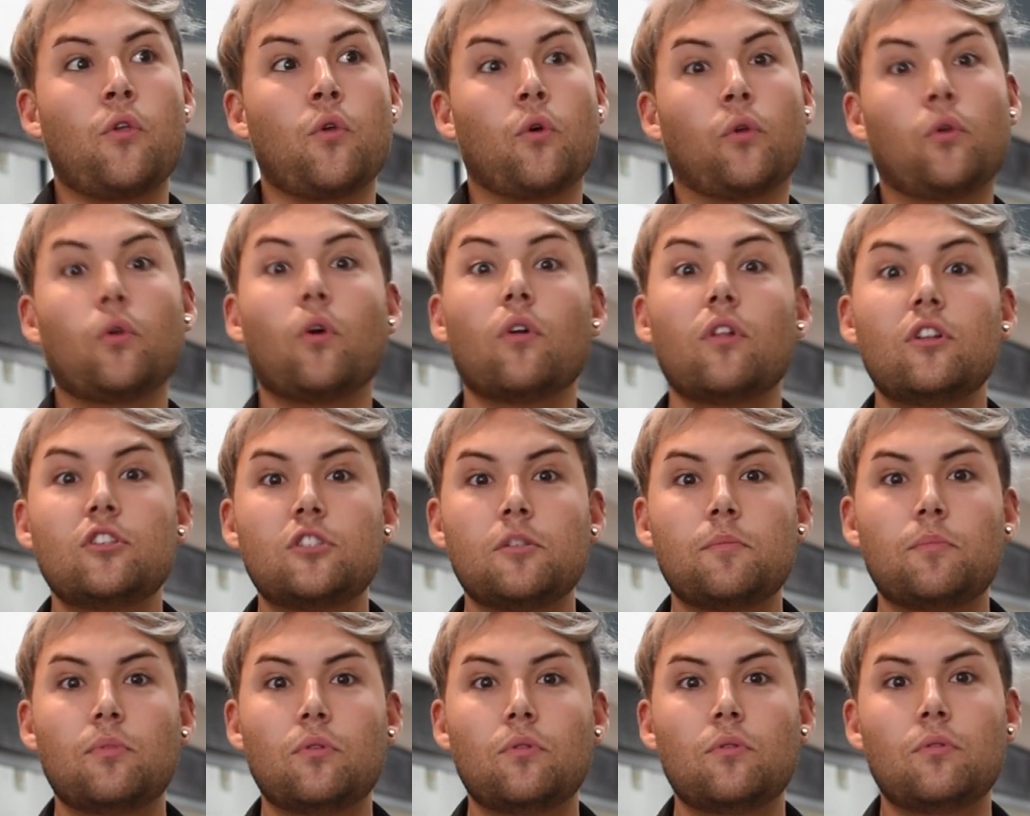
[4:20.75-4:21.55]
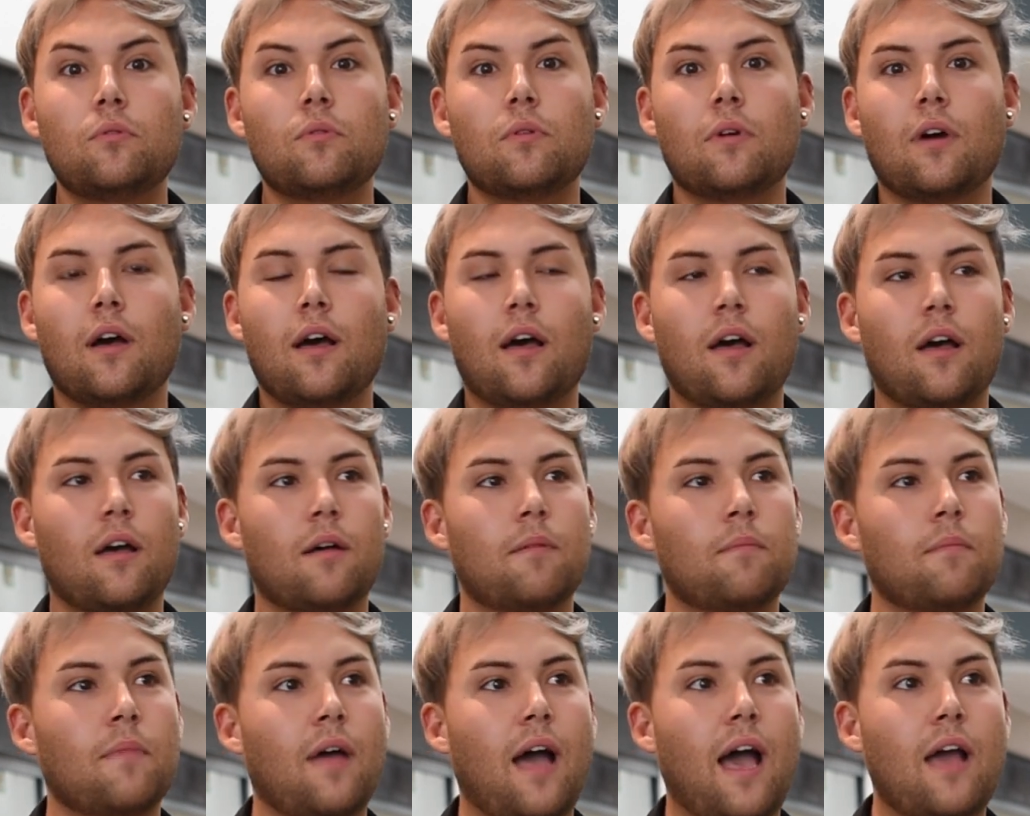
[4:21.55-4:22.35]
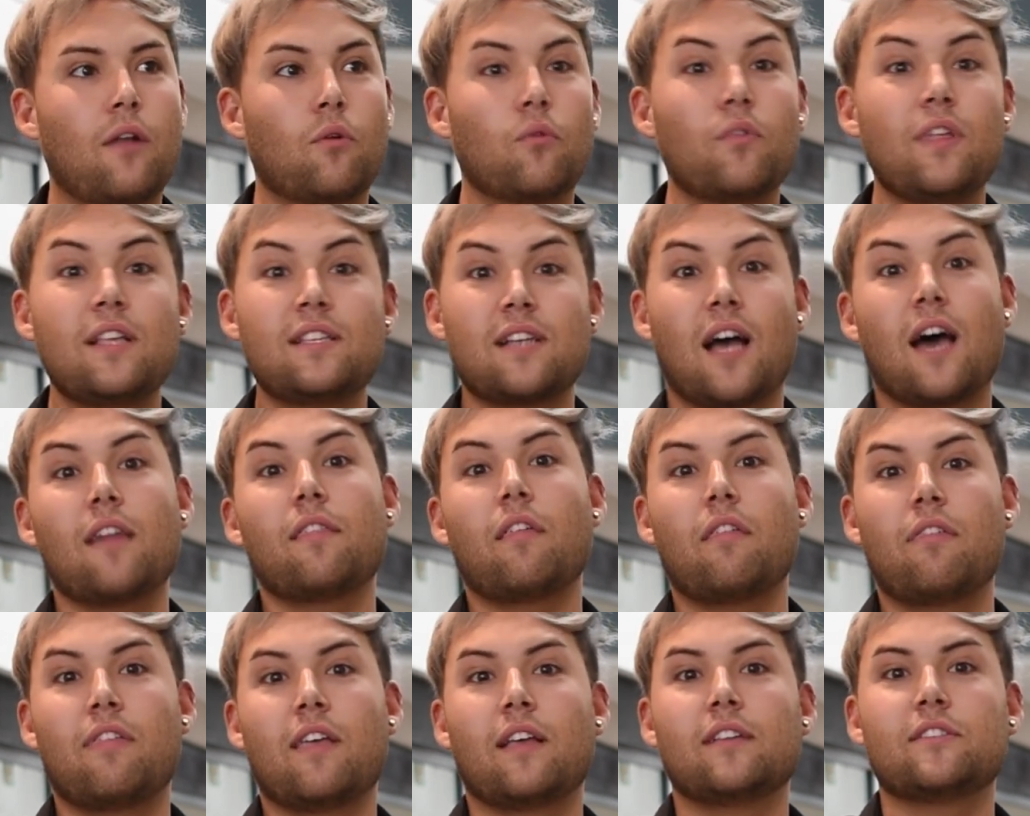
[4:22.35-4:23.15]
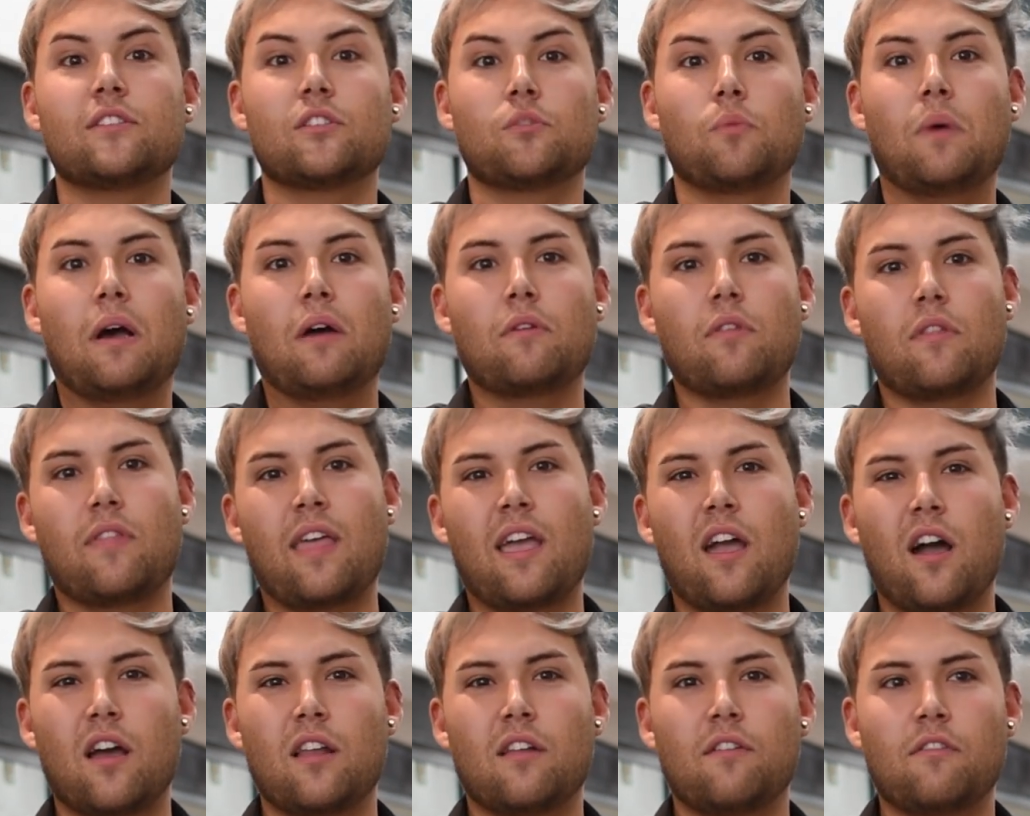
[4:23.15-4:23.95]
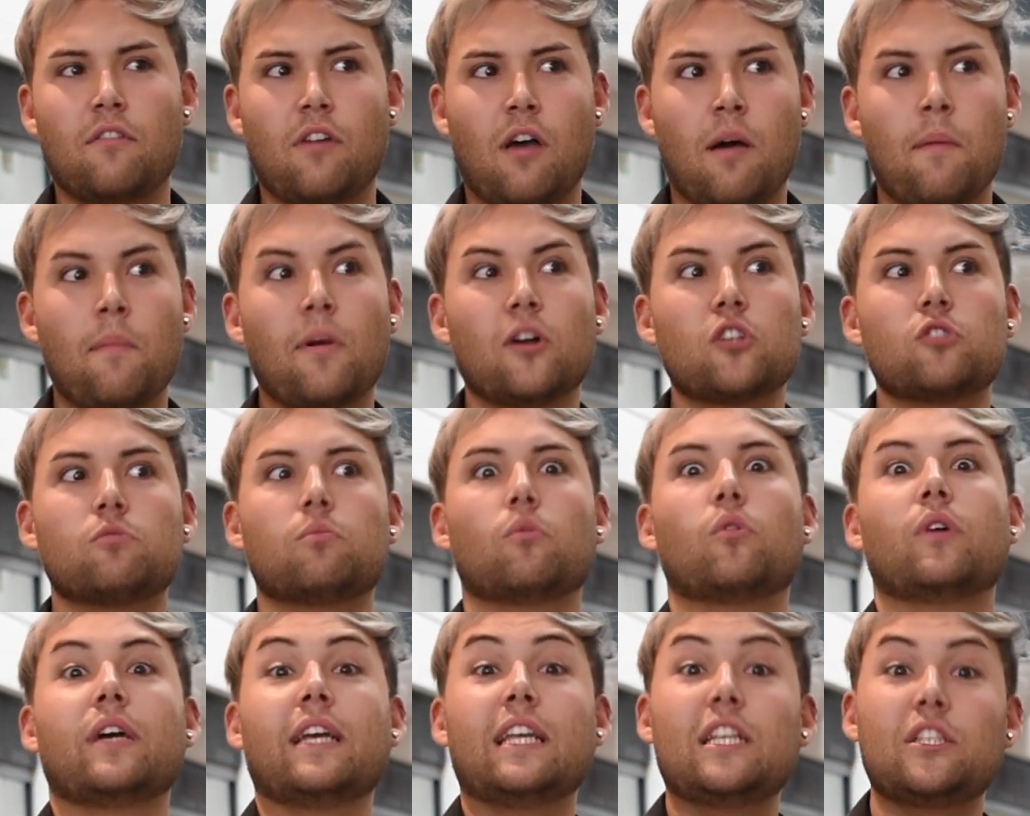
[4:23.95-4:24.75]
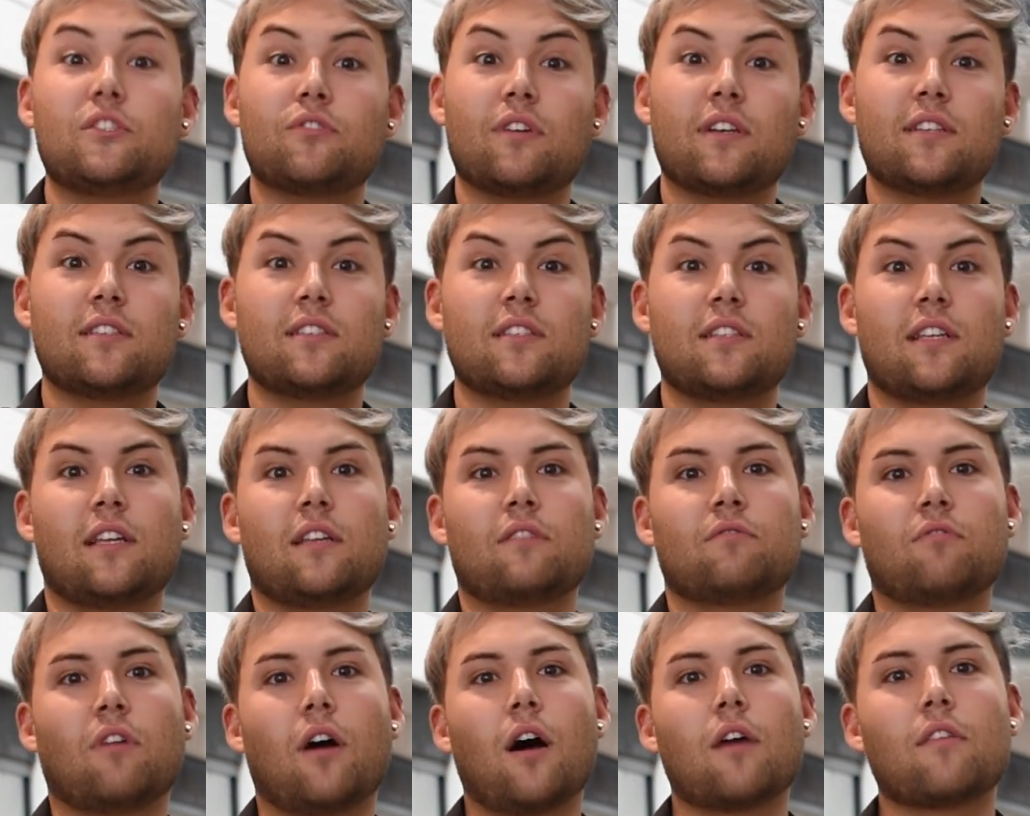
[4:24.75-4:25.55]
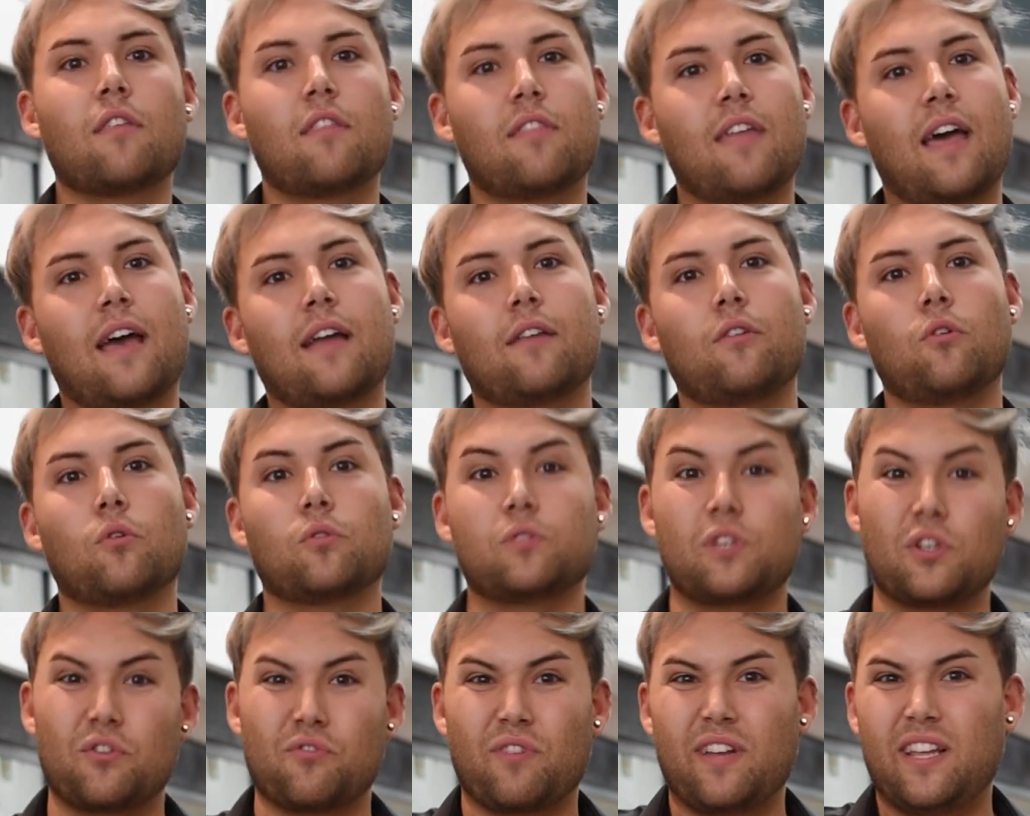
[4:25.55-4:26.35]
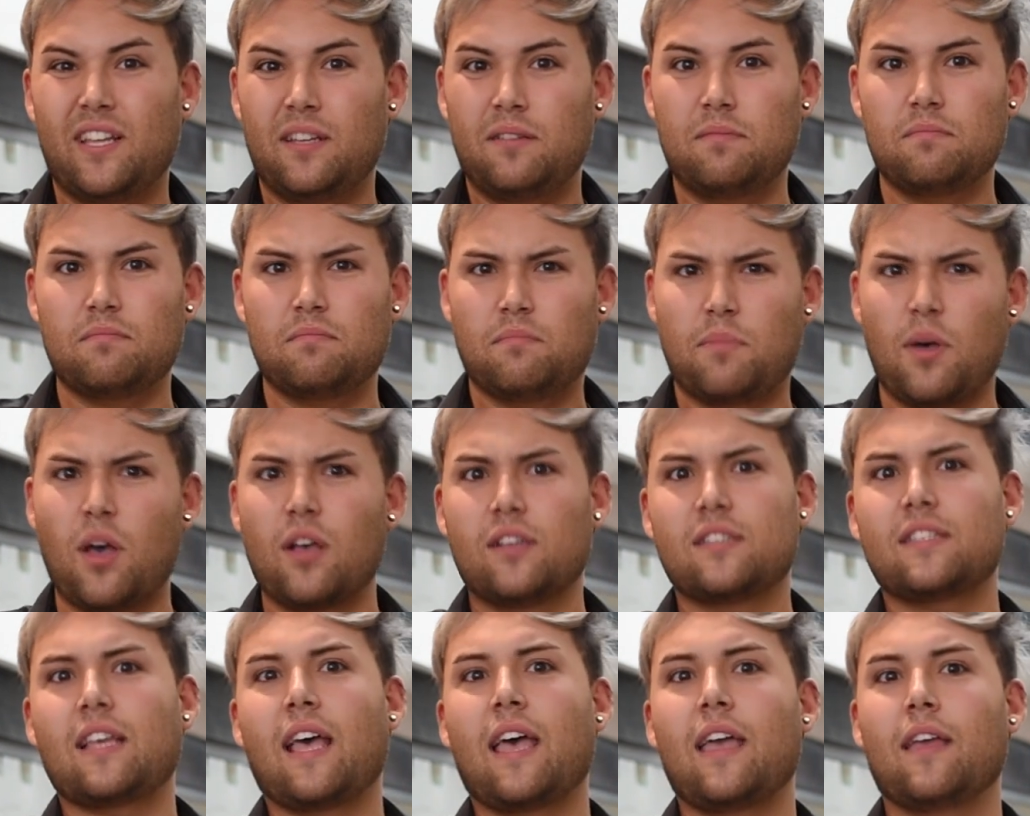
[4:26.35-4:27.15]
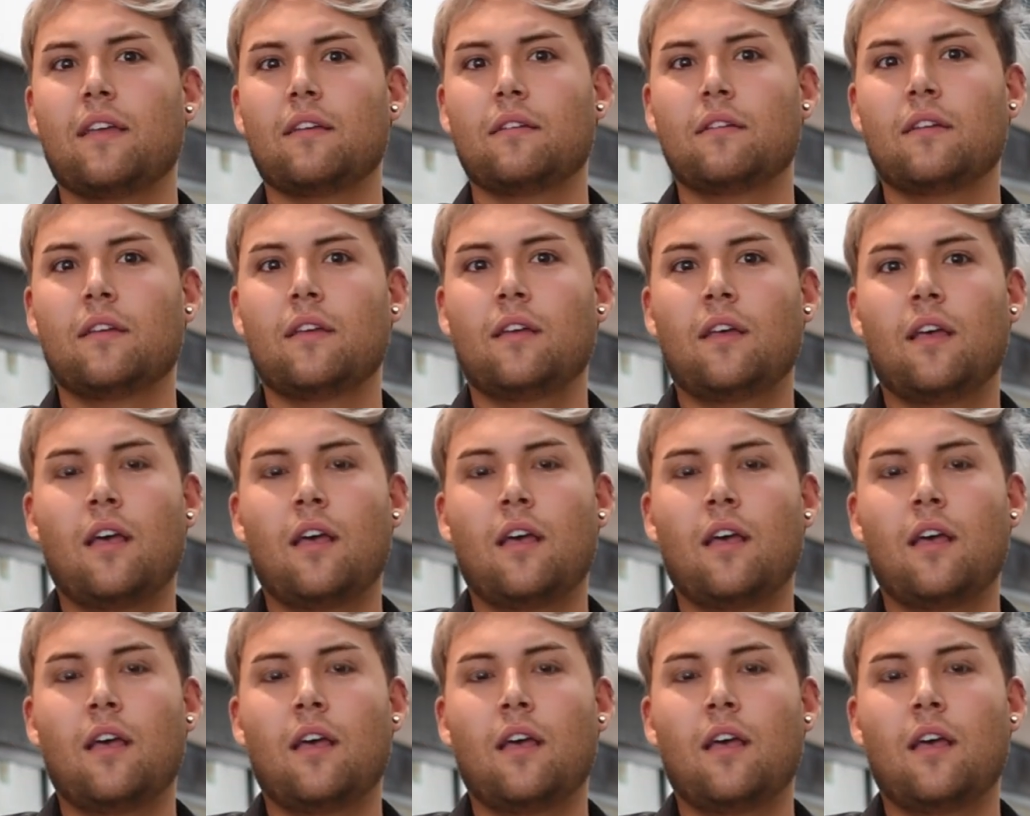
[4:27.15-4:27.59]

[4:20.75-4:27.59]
you're knowledgeable, and all these other things as well that they kind of are much more interested in rather than your degree per se.